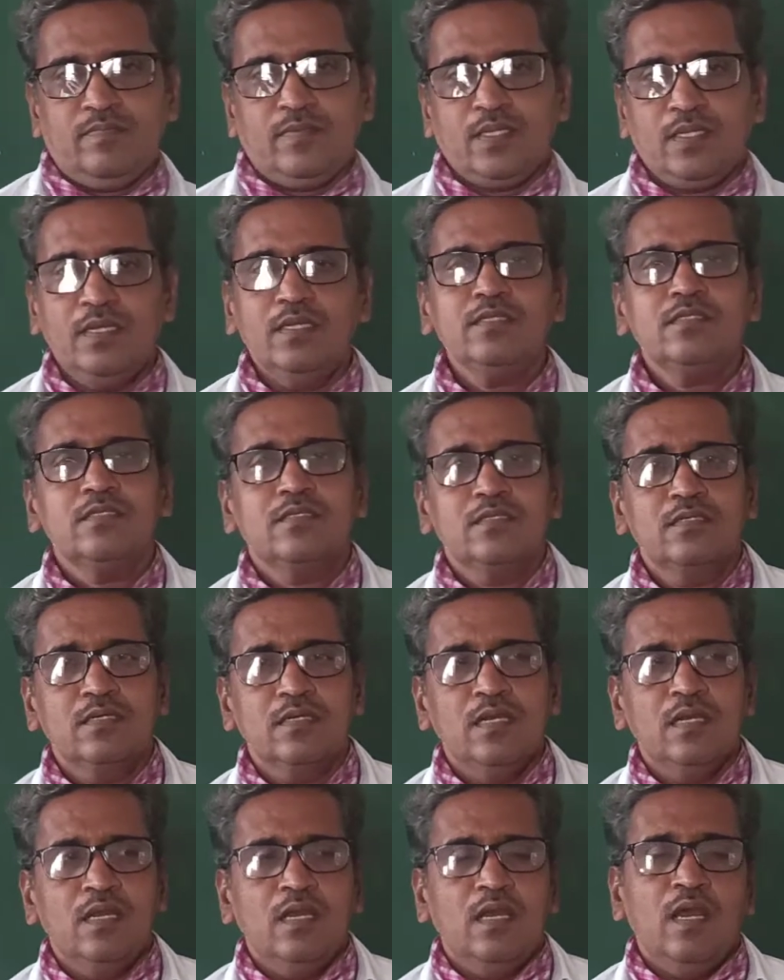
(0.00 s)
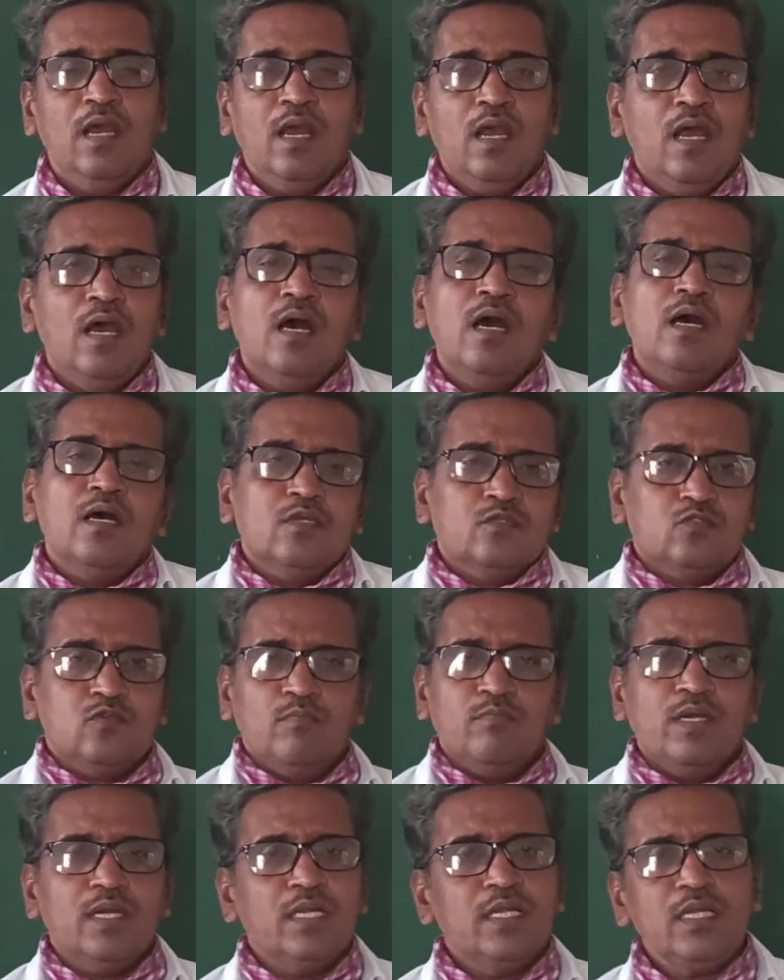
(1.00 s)
Yes, so
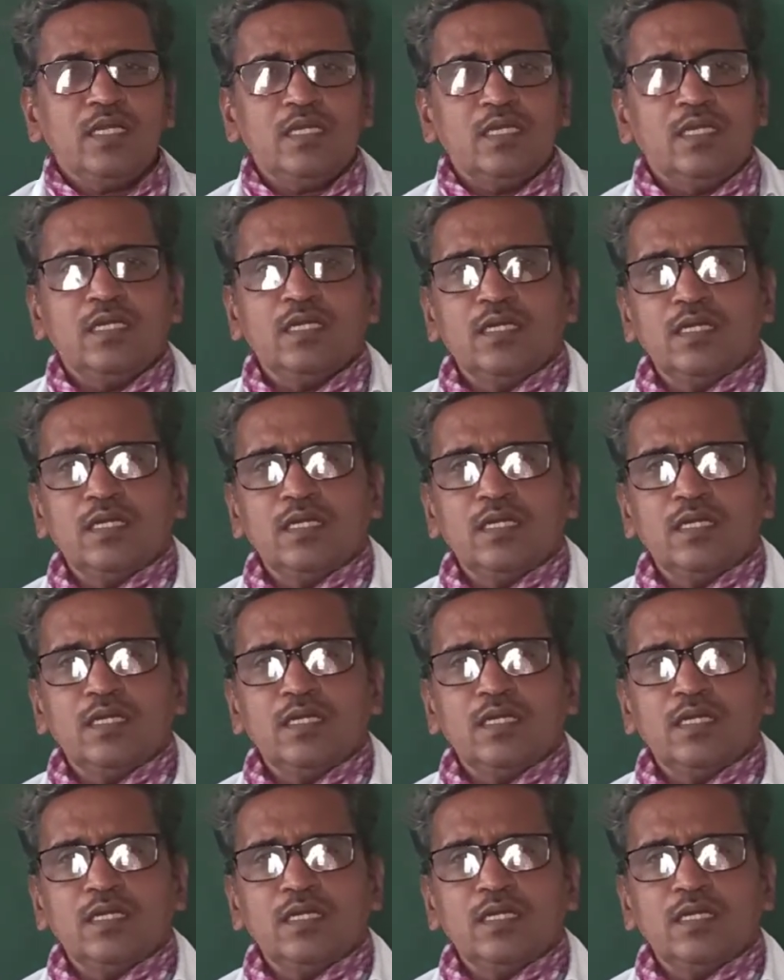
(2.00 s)
many